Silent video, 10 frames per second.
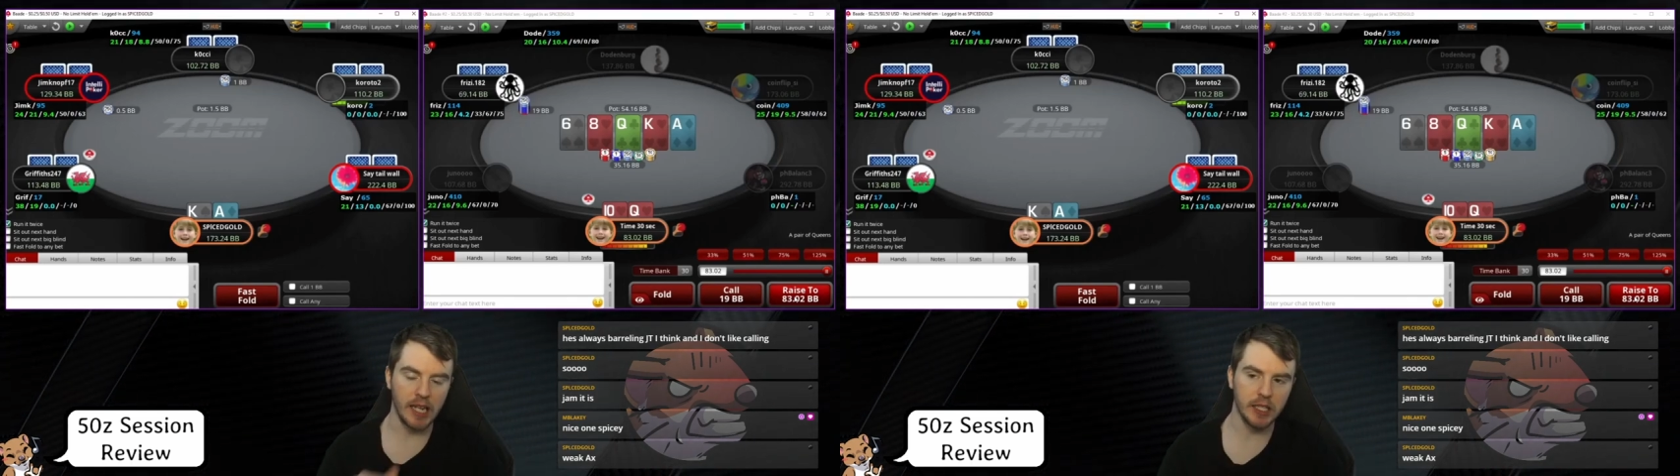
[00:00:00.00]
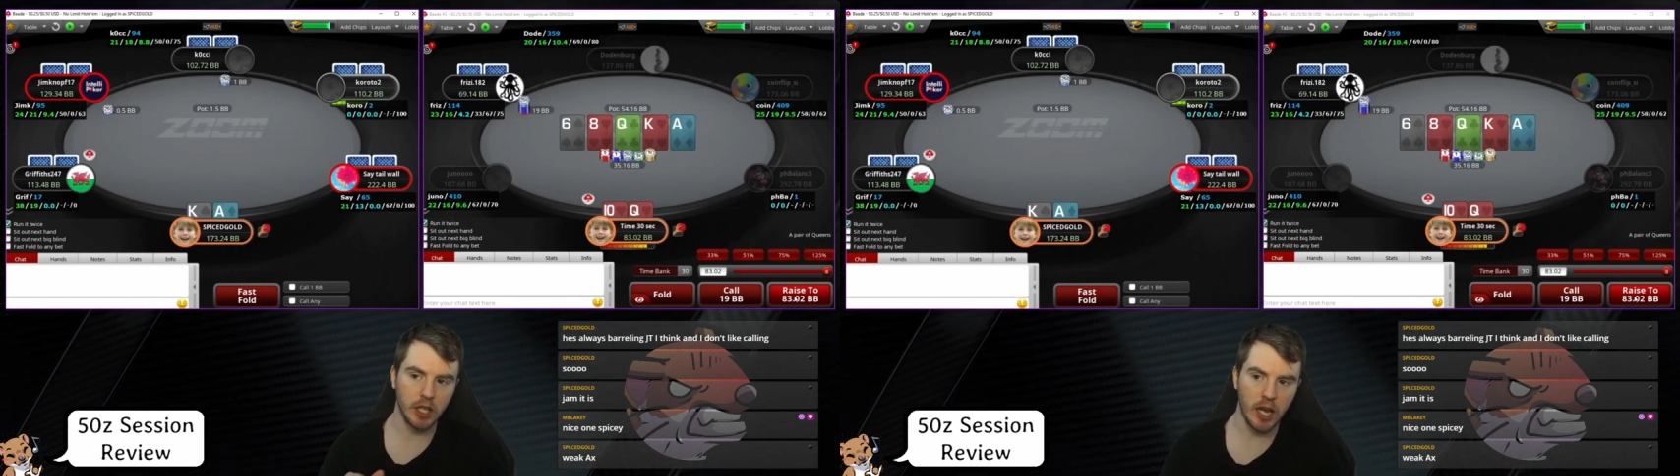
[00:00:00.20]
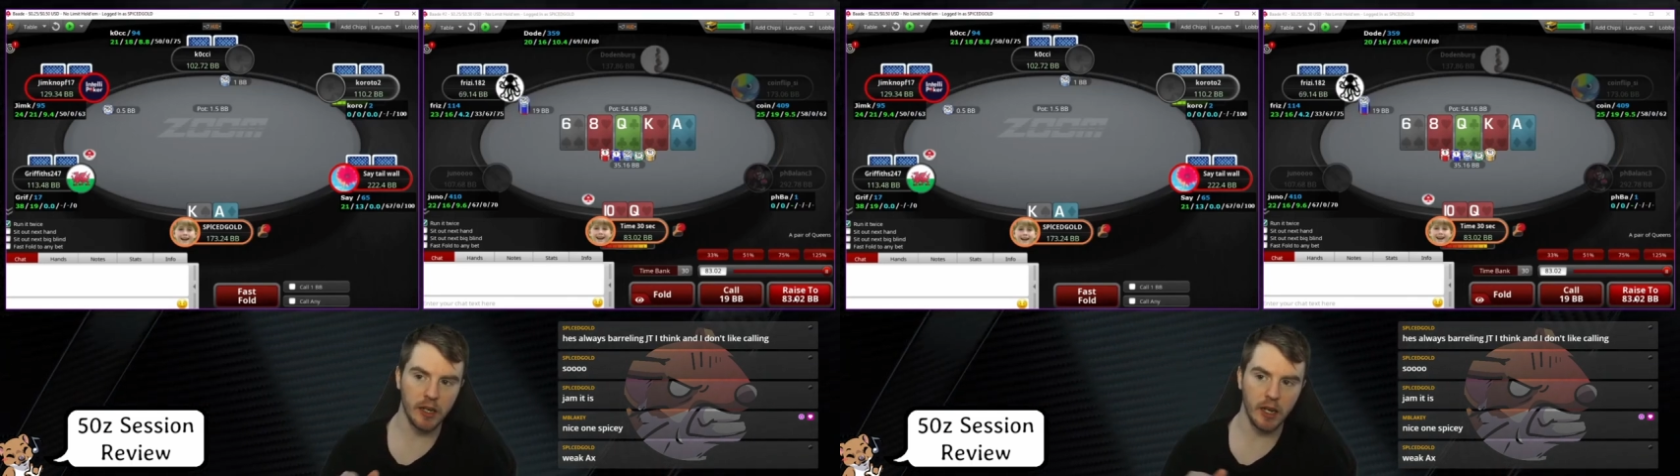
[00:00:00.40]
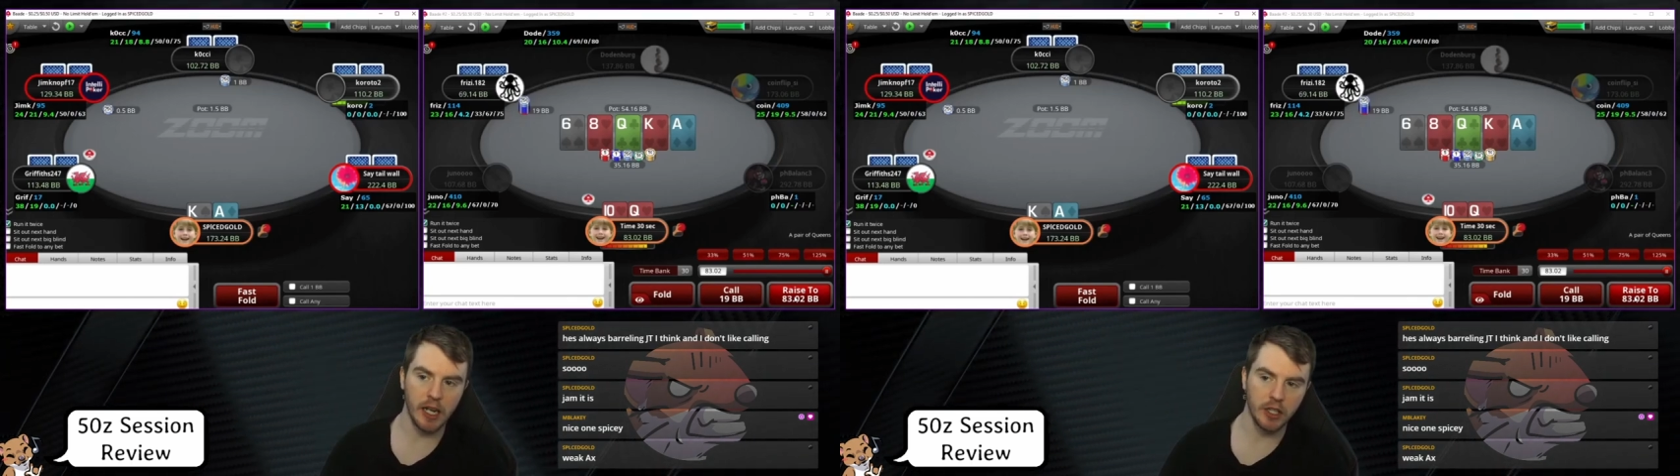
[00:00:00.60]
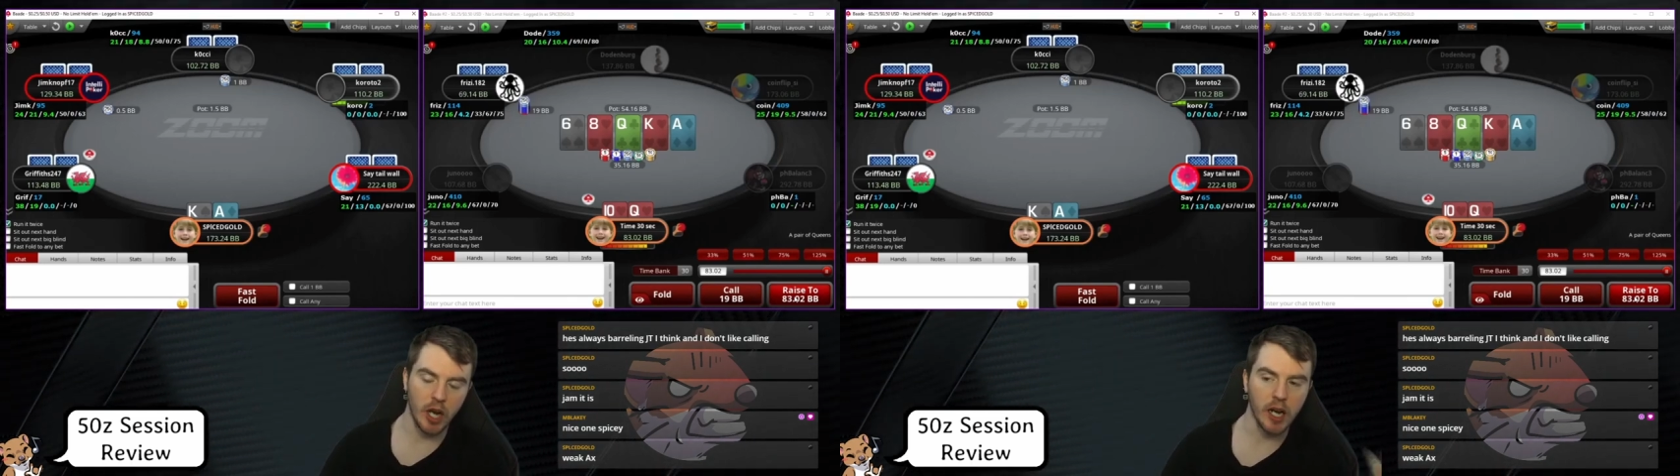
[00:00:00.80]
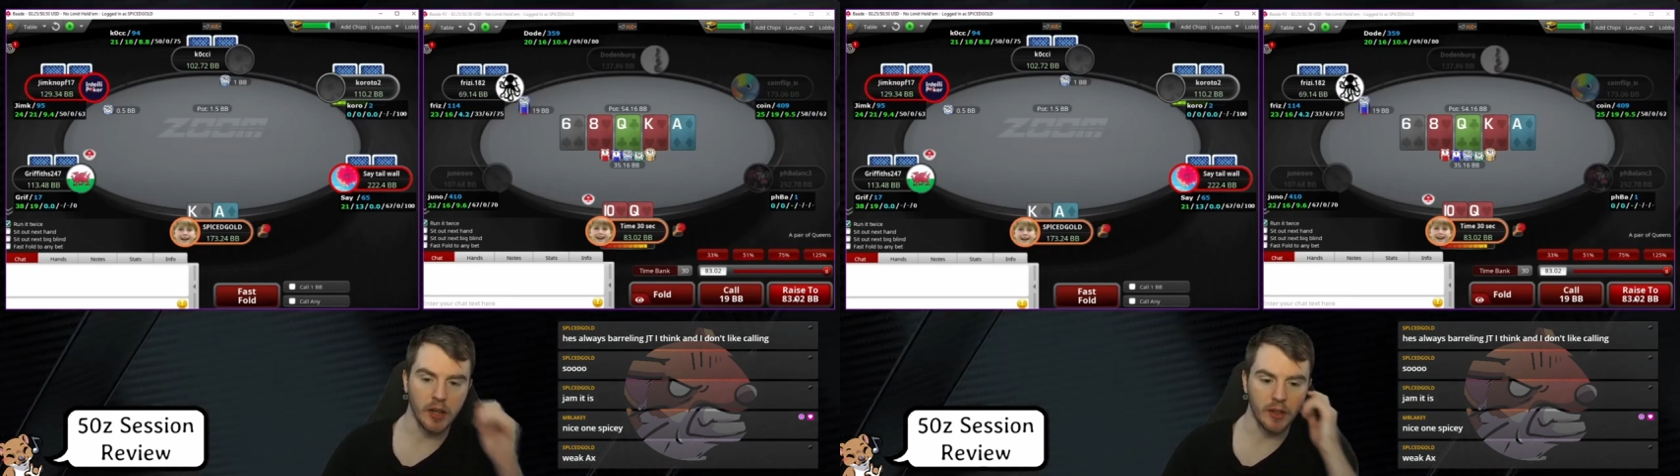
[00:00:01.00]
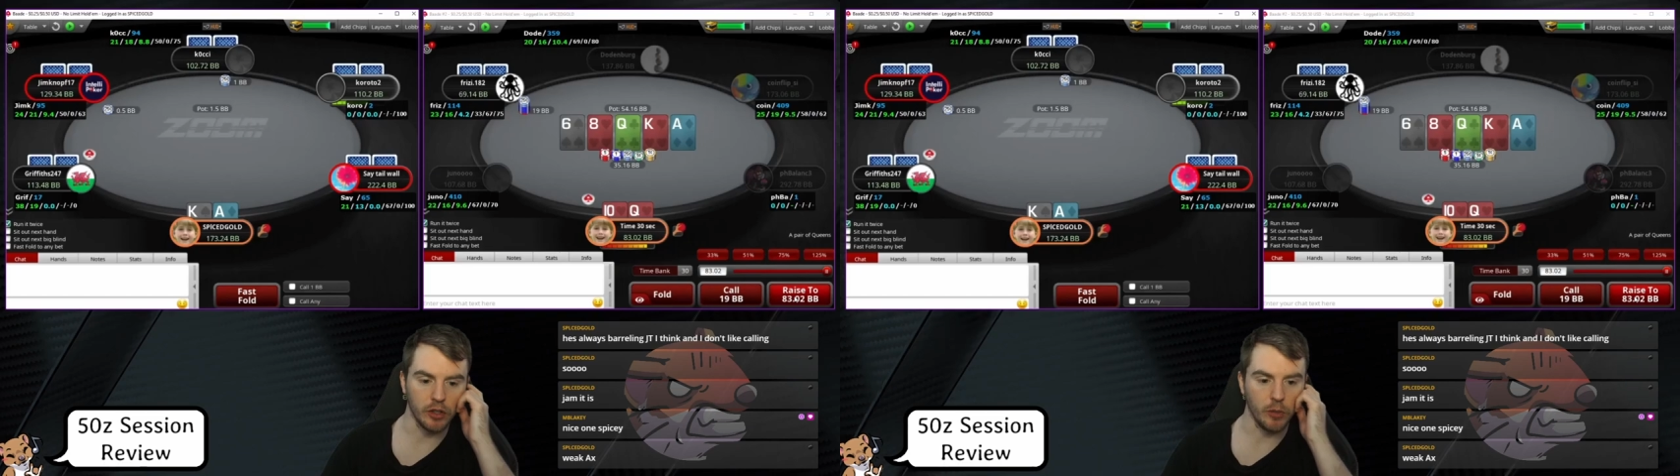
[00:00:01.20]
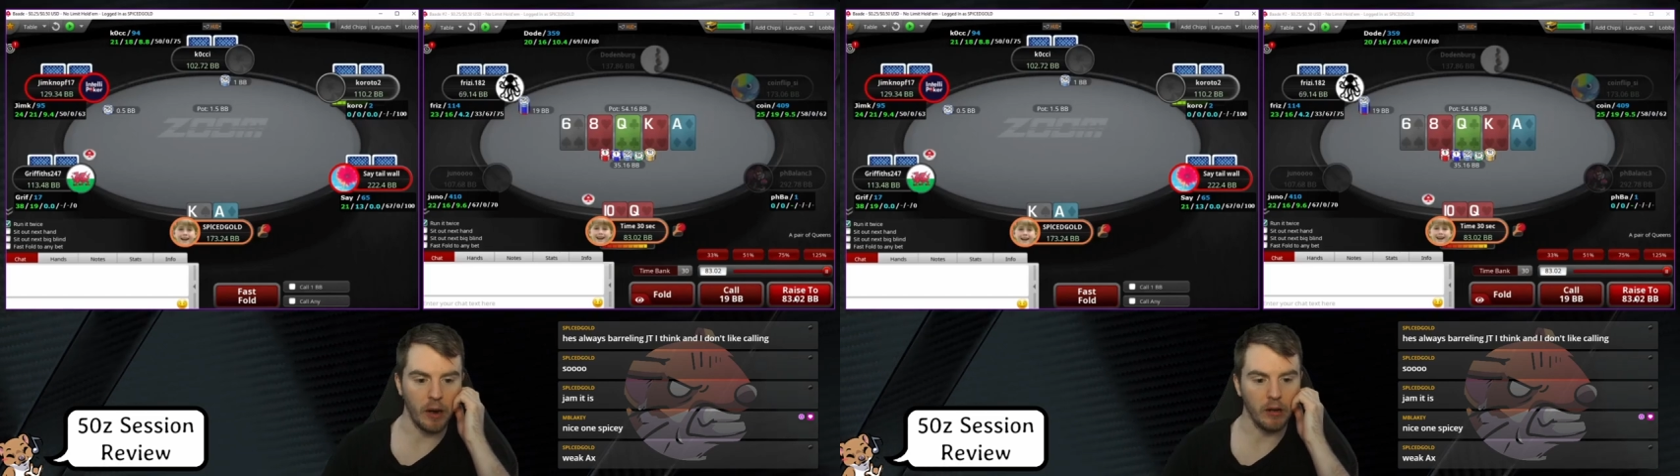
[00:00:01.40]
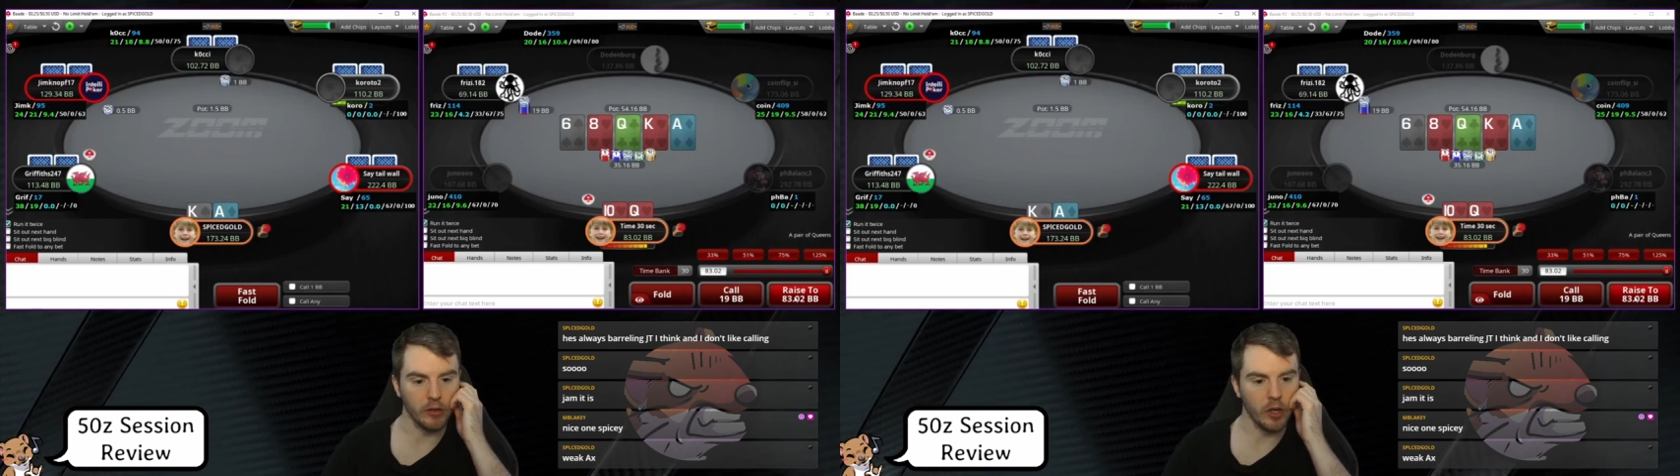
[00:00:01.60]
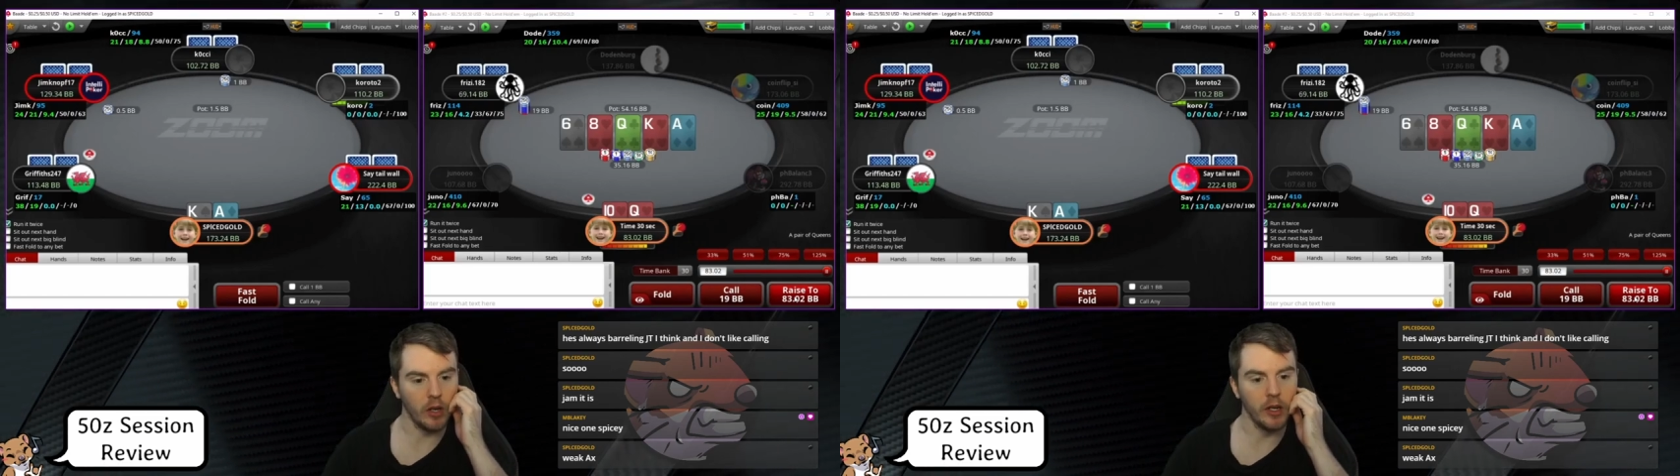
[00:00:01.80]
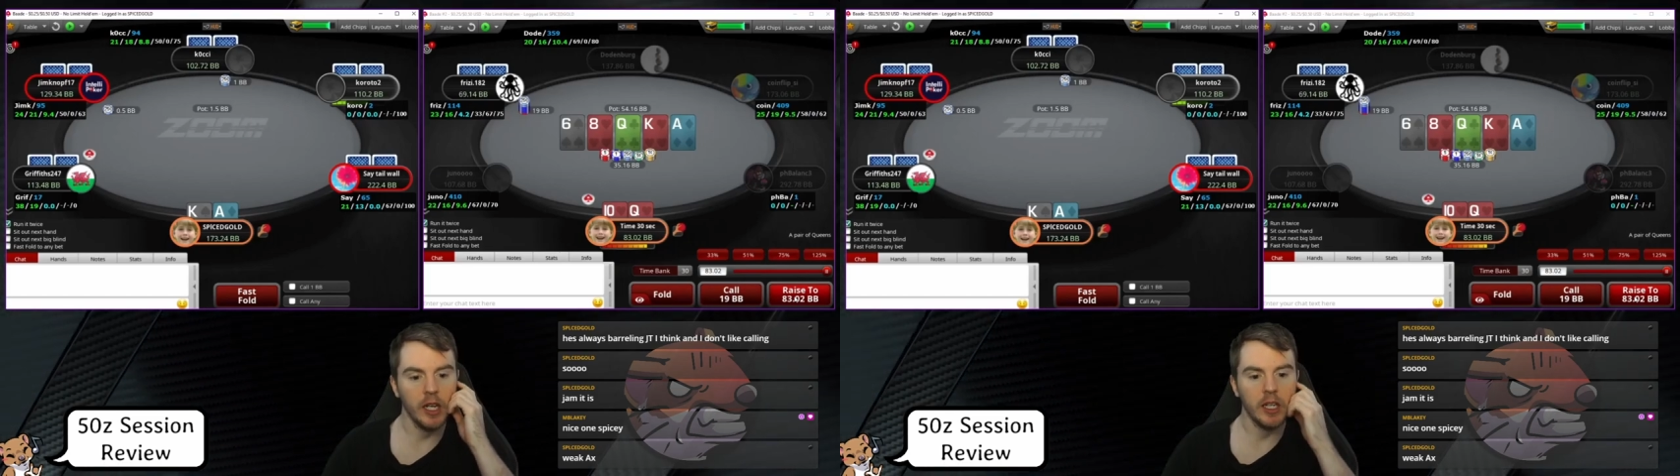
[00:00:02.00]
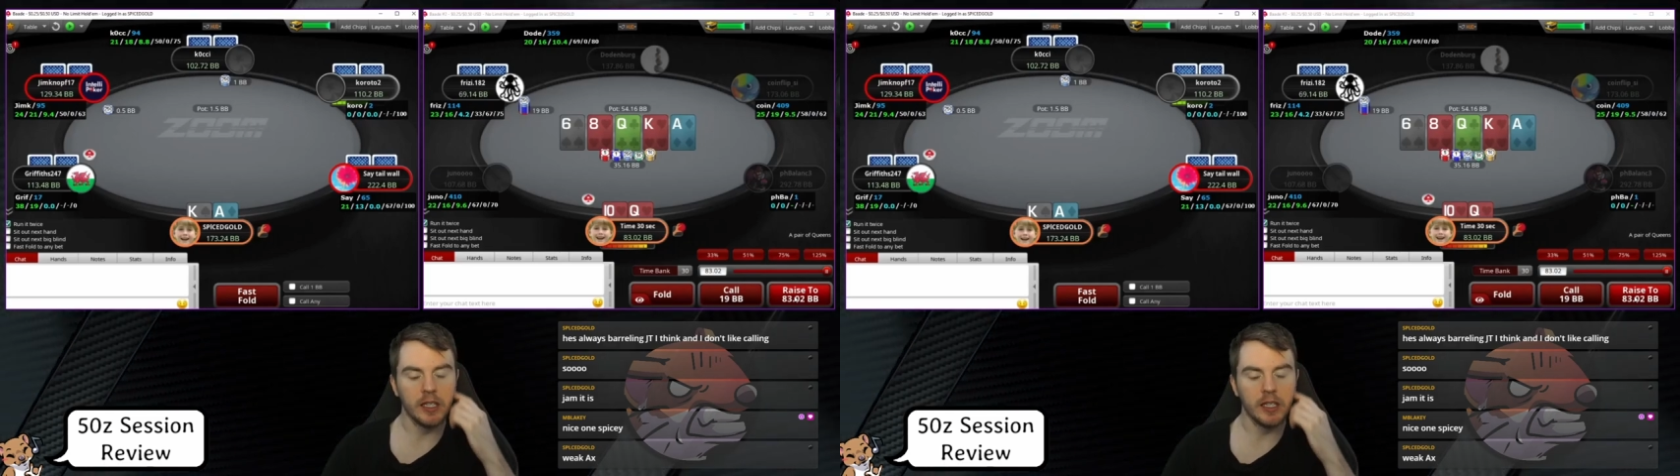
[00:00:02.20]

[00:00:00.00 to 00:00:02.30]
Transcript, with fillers: Ace 10 and Ace Jack, I think, should barrel turn.